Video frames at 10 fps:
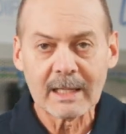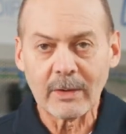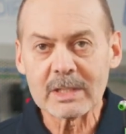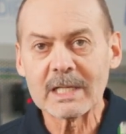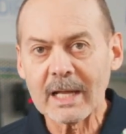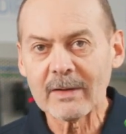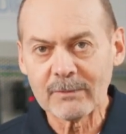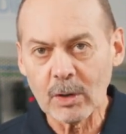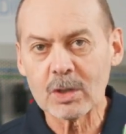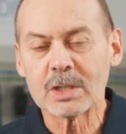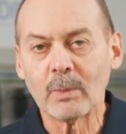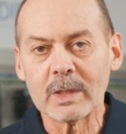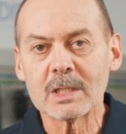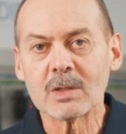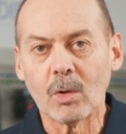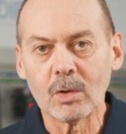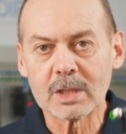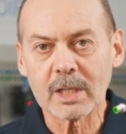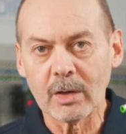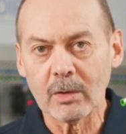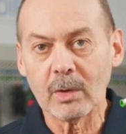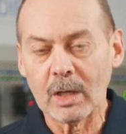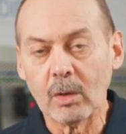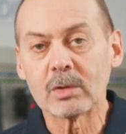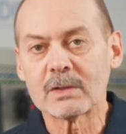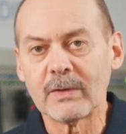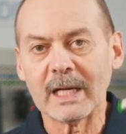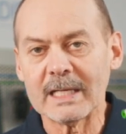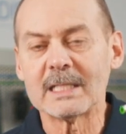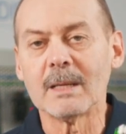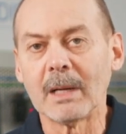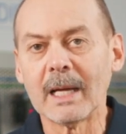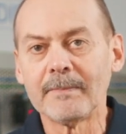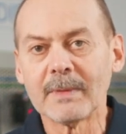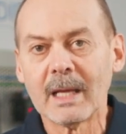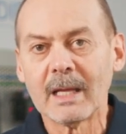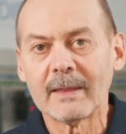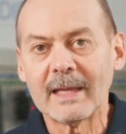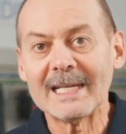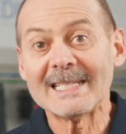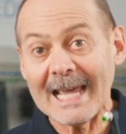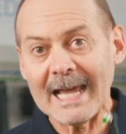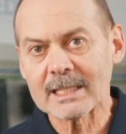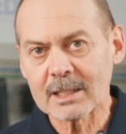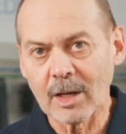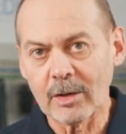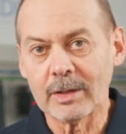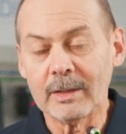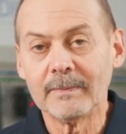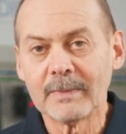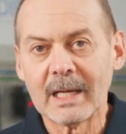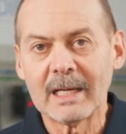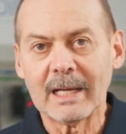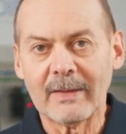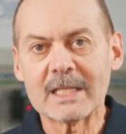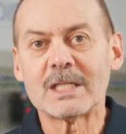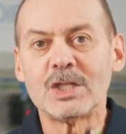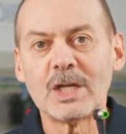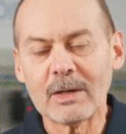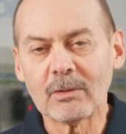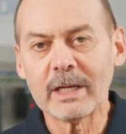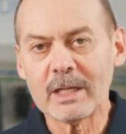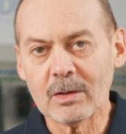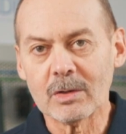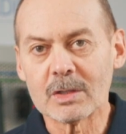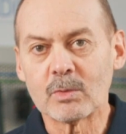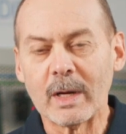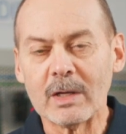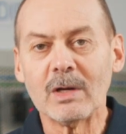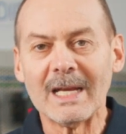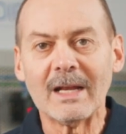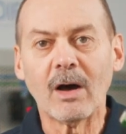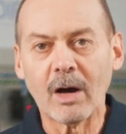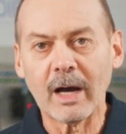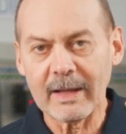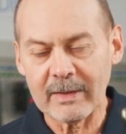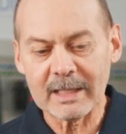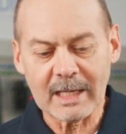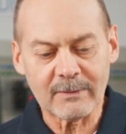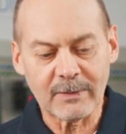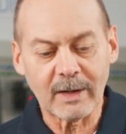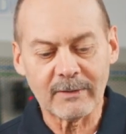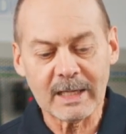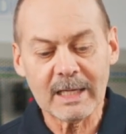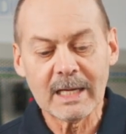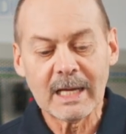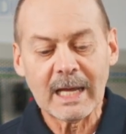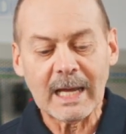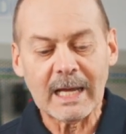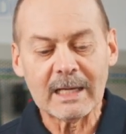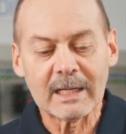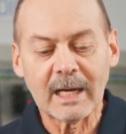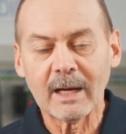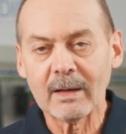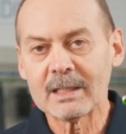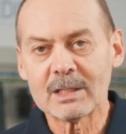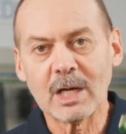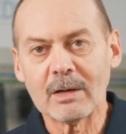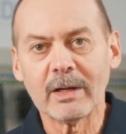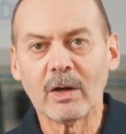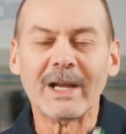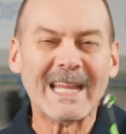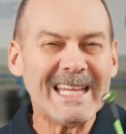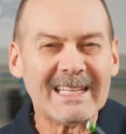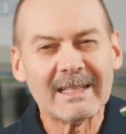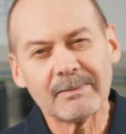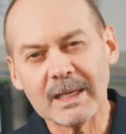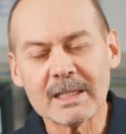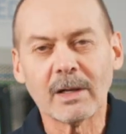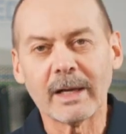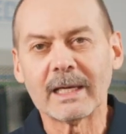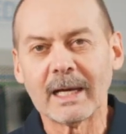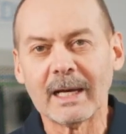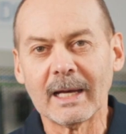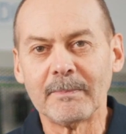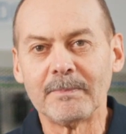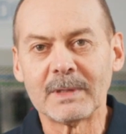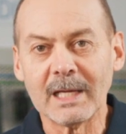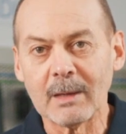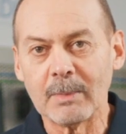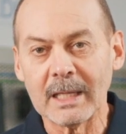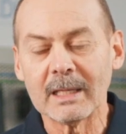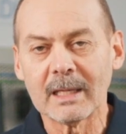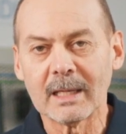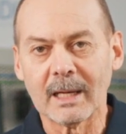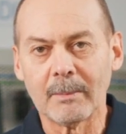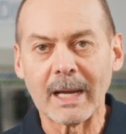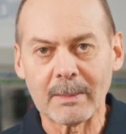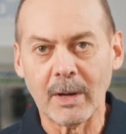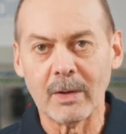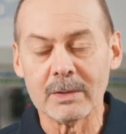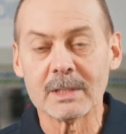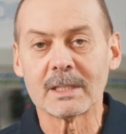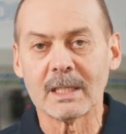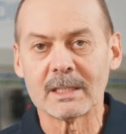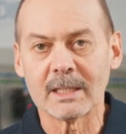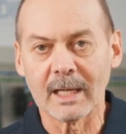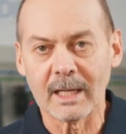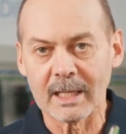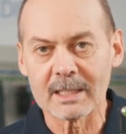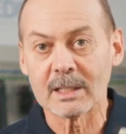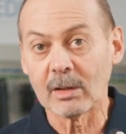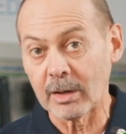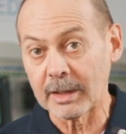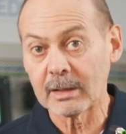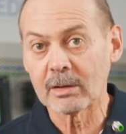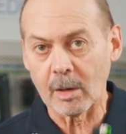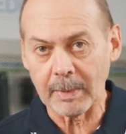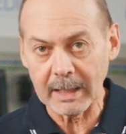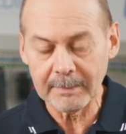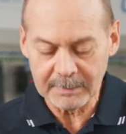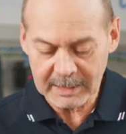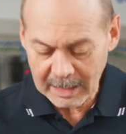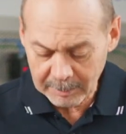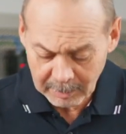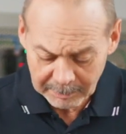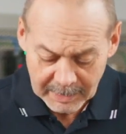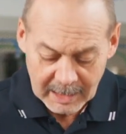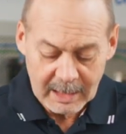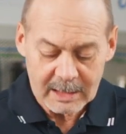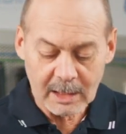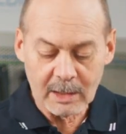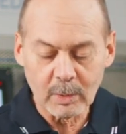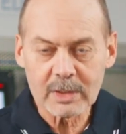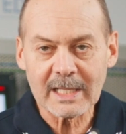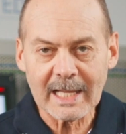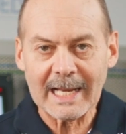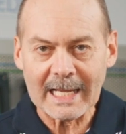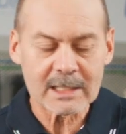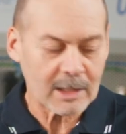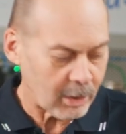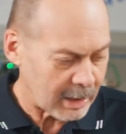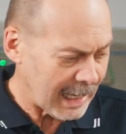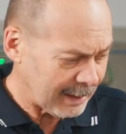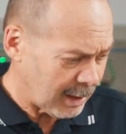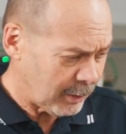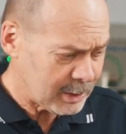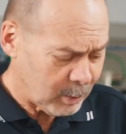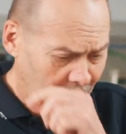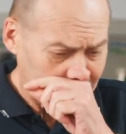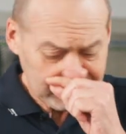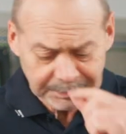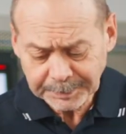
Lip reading: There is another version which is also looks fairly similar, that is X-coded. Now that's generally used when you need higher than Cat5e and generally on things like gigabit backbones that are still on copper cable. So you will see that X-coded out there as well.